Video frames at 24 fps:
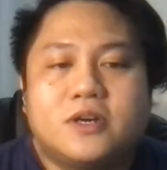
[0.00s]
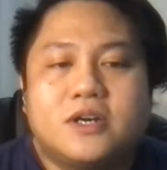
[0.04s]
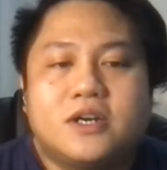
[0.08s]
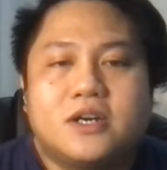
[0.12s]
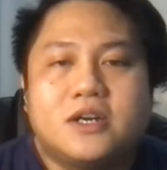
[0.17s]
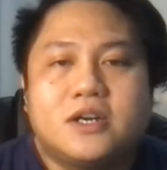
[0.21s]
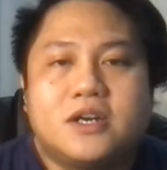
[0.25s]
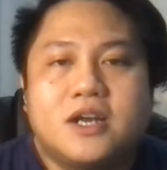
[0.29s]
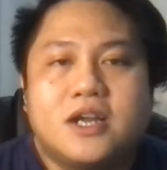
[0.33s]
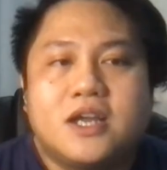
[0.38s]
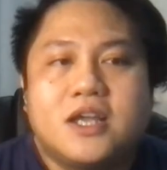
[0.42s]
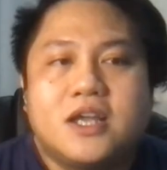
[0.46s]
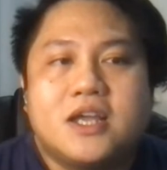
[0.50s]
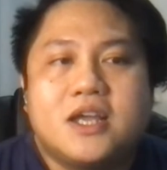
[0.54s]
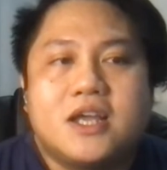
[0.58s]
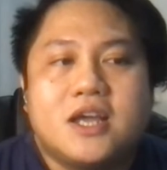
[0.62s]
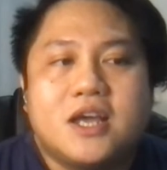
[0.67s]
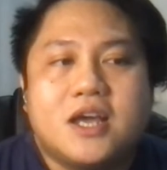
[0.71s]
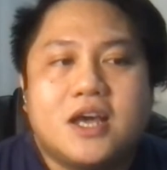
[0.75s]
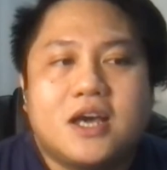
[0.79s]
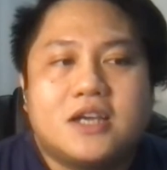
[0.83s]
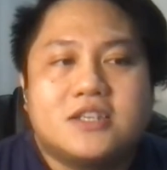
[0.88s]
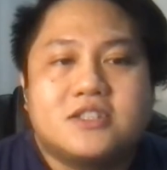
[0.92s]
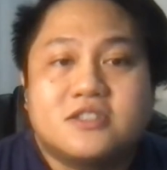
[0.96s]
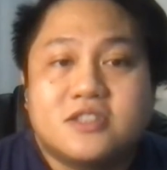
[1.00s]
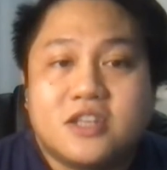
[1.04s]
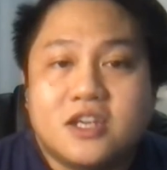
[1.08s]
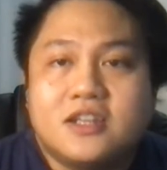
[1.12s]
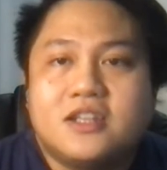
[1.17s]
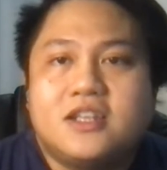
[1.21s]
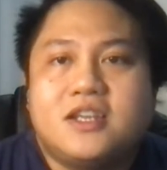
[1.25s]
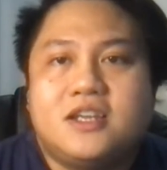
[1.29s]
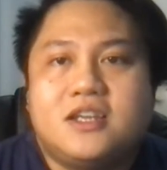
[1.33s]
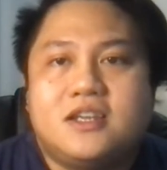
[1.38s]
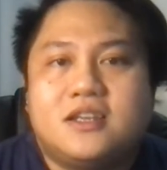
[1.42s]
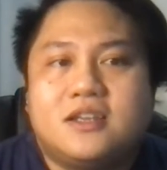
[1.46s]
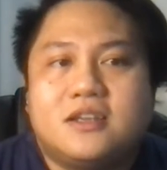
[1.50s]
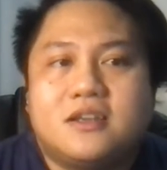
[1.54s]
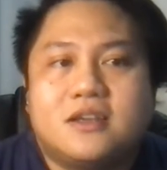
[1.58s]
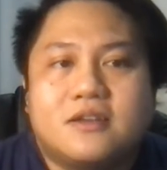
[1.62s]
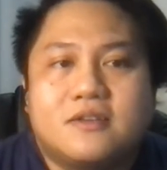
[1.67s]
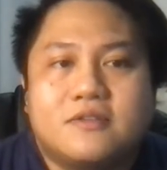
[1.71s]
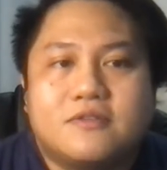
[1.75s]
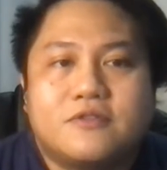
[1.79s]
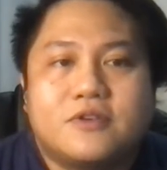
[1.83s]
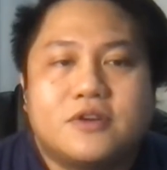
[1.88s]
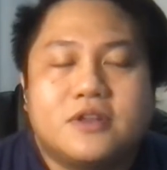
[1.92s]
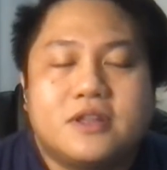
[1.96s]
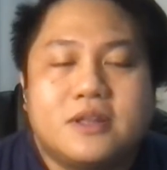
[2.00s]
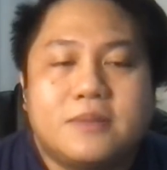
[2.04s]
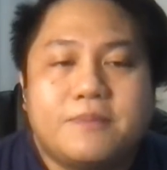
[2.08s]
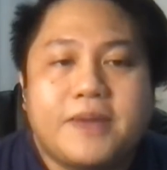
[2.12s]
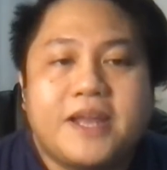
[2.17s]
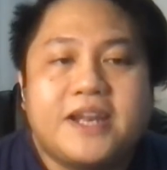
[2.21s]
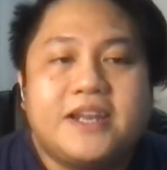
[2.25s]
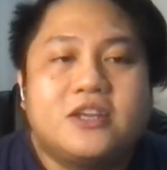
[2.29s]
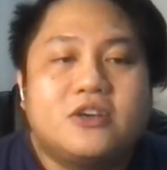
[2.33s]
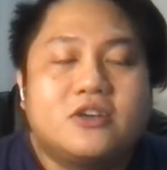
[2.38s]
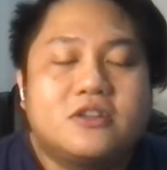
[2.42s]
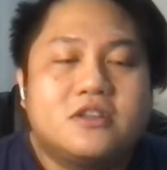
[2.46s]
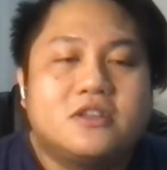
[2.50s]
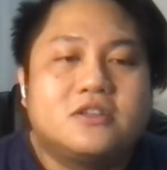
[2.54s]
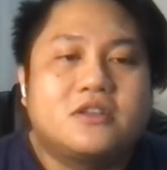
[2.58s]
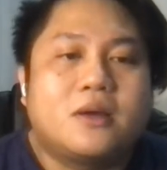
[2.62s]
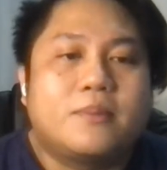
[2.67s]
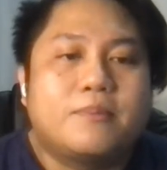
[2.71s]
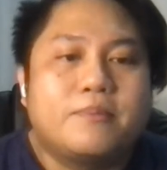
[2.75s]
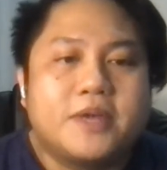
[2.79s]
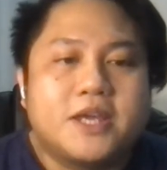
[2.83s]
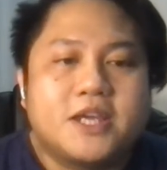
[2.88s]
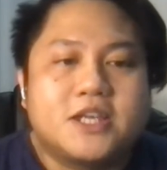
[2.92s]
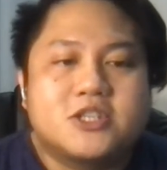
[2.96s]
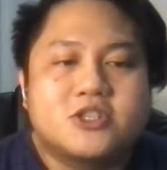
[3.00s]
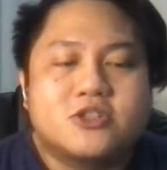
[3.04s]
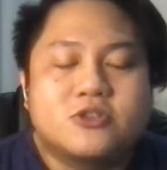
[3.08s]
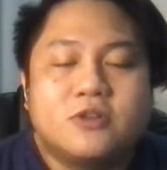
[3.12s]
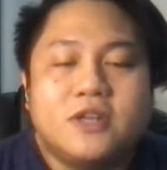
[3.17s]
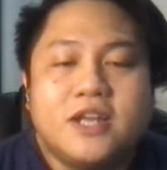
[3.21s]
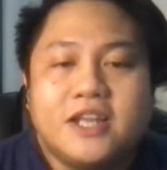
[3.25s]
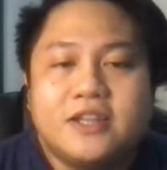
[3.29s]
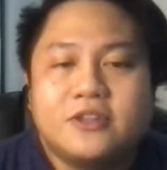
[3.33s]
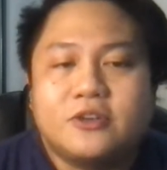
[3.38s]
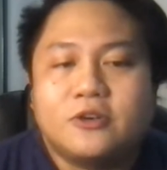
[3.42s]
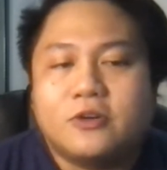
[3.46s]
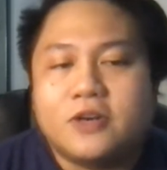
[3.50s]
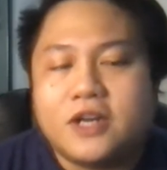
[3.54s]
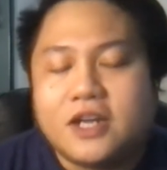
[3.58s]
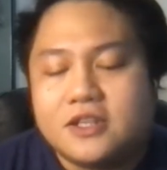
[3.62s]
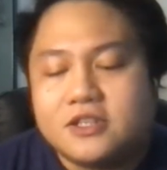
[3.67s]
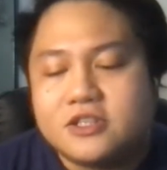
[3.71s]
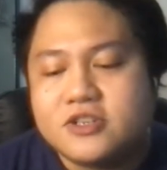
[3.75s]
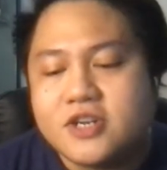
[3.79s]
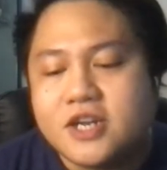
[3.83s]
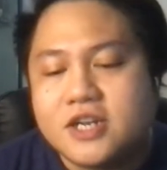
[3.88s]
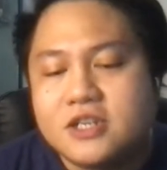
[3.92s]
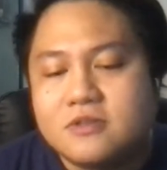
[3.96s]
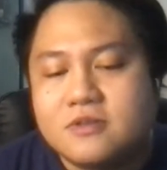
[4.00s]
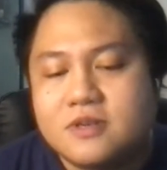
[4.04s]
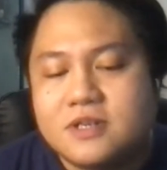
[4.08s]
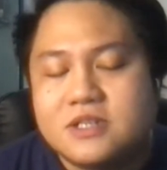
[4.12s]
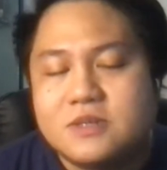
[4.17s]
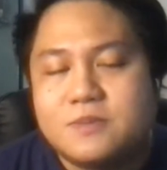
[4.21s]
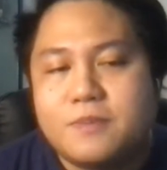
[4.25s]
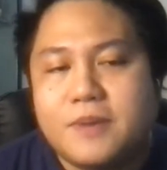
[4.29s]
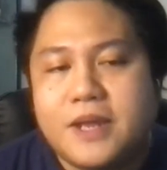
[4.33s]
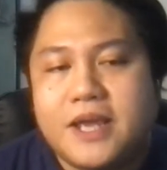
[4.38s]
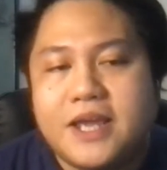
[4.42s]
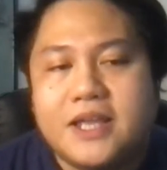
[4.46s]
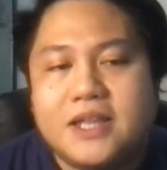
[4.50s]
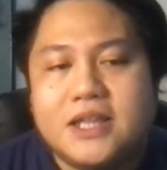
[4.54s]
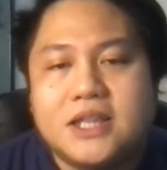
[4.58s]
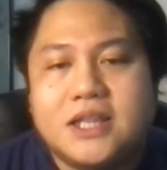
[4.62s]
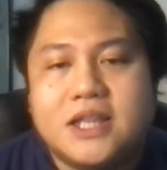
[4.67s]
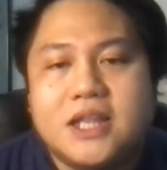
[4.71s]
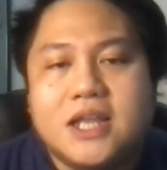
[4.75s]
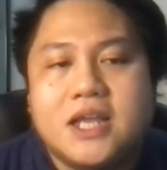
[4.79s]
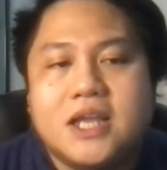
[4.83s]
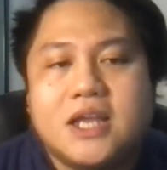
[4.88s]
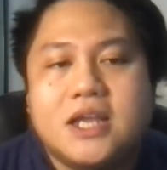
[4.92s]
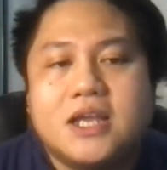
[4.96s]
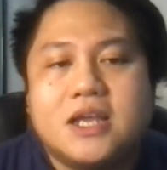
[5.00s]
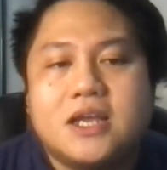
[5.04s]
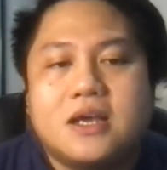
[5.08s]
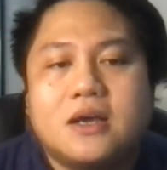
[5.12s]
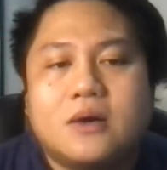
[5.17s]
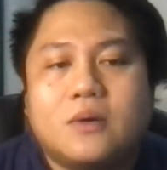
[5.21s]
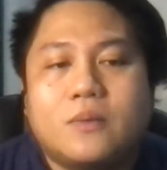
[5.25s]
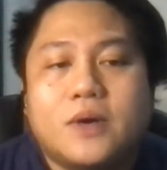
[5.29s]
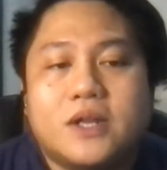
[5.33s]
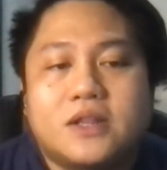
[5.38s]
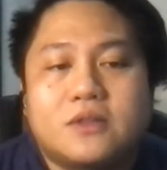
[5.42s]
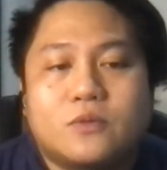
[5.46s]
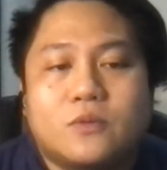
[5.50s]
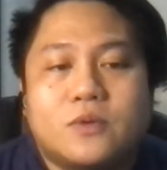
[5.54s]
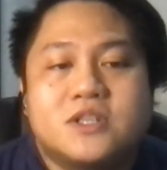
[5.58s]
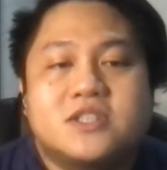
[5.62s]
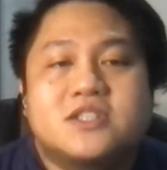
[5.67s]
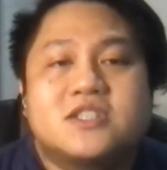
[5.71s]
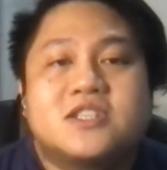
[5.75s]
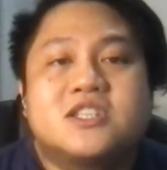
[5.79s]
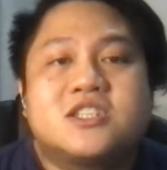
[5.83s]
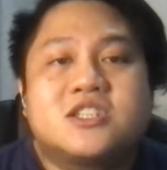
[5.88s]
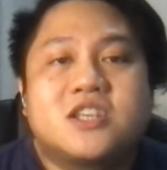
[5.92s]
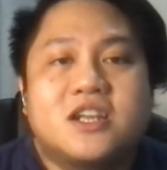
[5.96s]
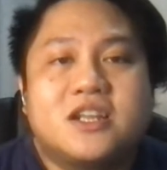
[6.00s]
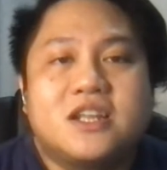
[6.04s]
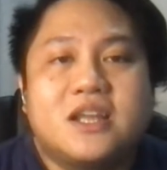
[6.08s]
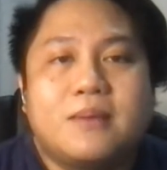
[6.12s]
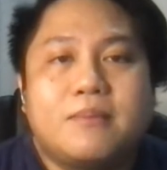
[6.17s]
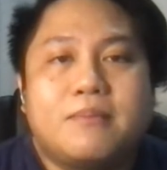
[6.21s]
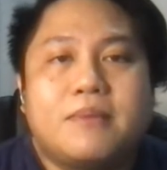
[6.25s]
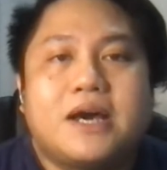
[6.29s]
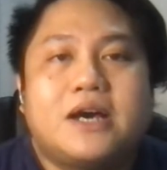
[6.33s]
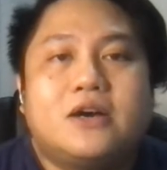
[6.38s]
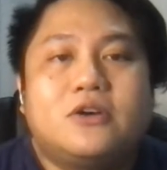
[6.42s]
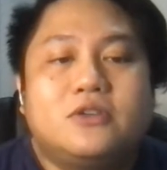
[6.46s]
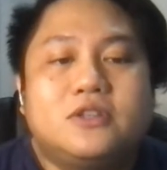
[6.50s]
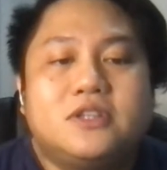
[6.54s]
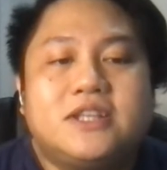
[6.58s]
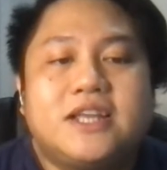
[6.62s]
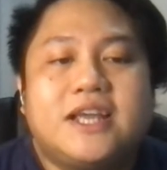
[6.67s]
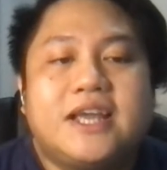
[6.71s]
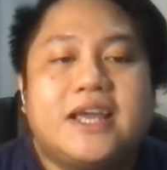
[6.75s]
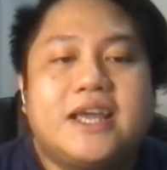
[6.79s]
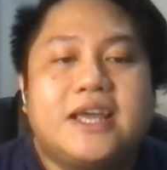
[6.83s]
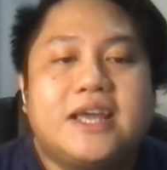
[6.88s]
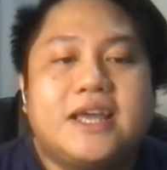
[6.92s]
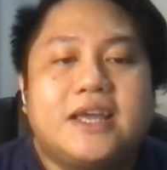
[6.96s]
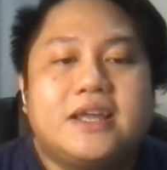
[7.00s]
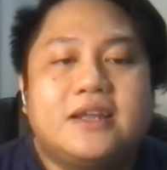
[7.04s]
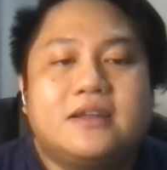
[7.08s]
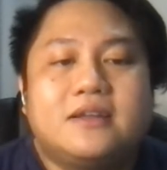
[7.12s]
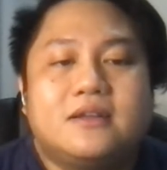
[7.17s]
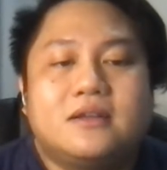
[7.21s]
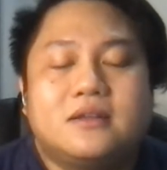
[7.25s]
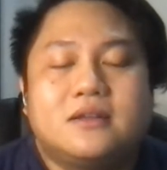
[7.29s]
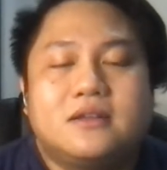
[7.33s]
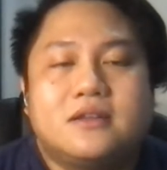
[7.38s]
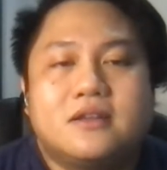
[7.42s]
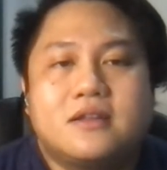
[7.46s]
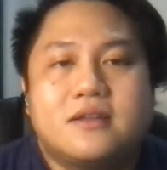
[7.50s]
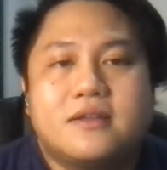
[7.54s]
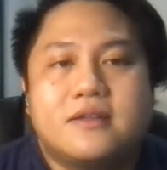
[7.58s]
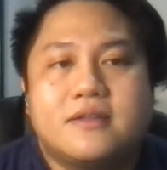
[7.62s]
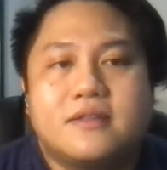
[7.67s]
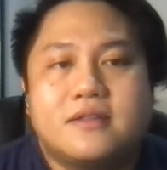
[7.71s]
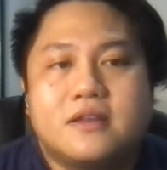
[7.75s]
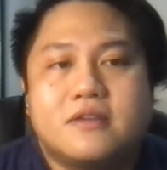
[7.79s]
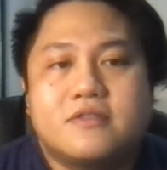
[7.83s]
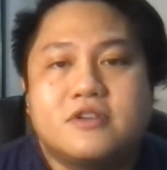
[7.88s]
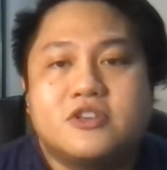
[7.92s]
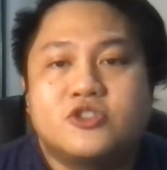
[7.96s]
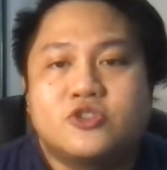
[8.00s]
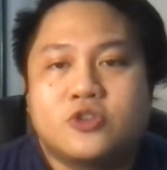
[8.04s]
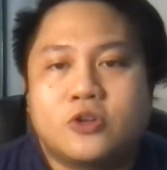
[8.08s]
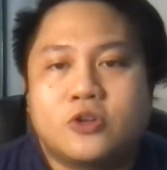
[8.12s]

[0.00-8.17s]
or a study for depending on the topic. So later on, I'll try to explain what was the study about and the